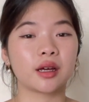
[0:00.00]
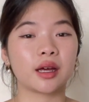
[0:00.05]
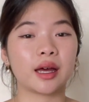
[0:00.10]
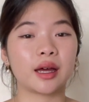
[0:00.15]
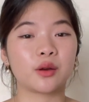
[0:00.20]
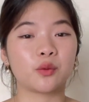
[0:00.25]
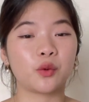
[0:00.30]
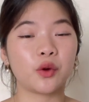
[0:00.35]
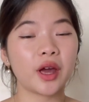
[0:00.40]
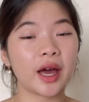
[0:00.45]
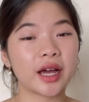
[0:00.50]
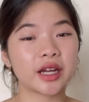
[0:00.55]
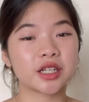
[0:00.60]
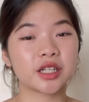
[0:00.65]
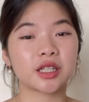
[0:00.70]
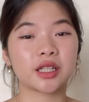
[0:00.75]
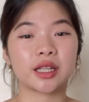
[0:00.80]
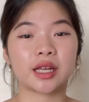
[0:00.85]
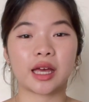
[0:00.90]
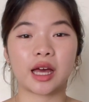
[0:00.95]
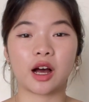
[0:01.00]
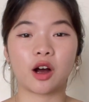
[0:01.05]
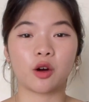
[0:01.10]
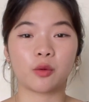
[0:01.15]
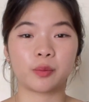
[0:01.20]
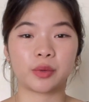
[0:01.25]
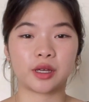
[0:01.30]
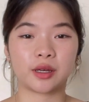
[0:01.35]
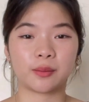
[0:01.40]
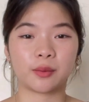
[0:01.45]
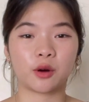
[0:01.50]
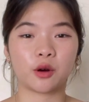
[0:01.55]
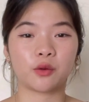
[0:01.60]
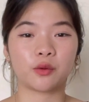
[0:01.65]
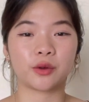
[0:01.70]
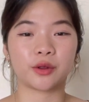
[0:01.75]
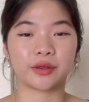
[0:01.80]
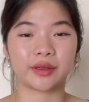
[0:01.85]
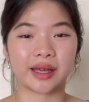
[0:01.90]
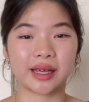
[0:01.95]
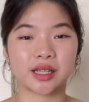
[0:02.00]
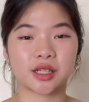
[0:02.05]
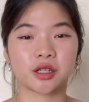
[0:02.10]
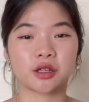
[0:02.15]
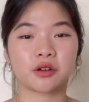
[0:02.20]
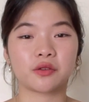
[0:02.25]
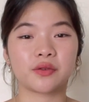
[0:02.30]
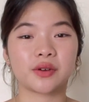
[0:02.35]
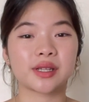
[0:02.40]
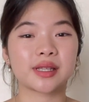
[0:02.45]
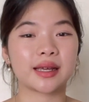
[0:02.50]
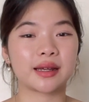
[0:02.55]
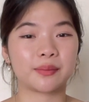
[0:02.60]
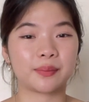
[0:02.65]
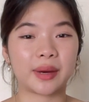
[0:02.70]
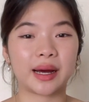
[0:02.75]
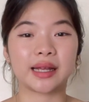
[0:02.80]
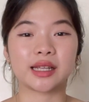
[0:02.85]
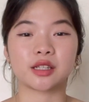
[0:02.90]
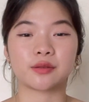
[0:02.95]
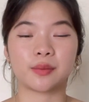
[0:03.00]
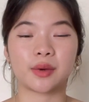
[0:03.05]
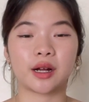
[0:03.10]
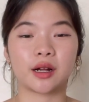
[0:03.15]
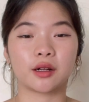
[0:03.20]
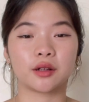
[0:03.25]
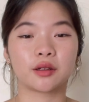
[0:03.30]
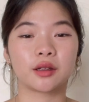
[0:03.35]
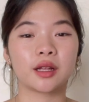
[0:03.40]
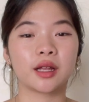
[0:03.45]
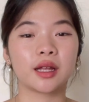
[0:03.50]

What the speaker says: and we actually help people with that service at Bansmal.